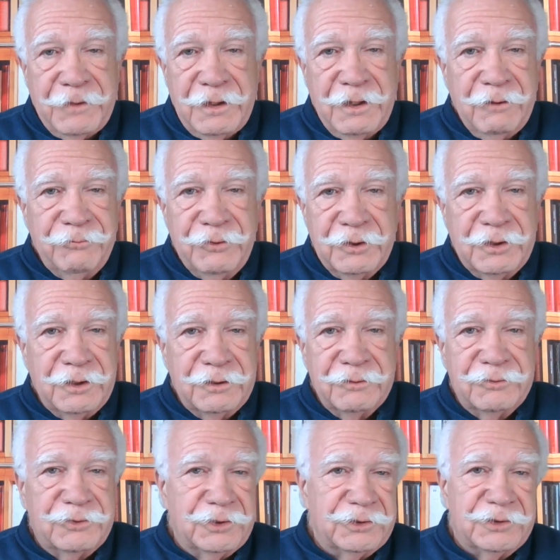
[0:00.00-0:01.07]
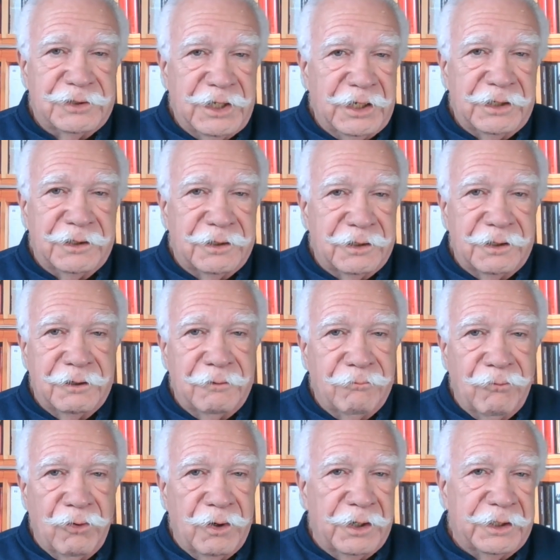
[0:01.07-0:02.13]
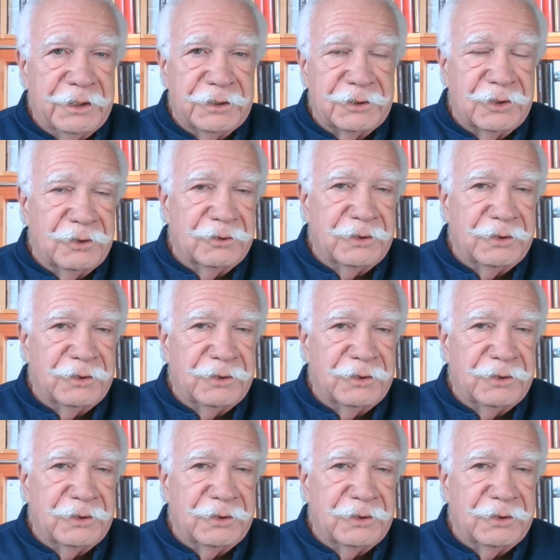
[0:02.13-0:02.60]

If you can just take the morning and go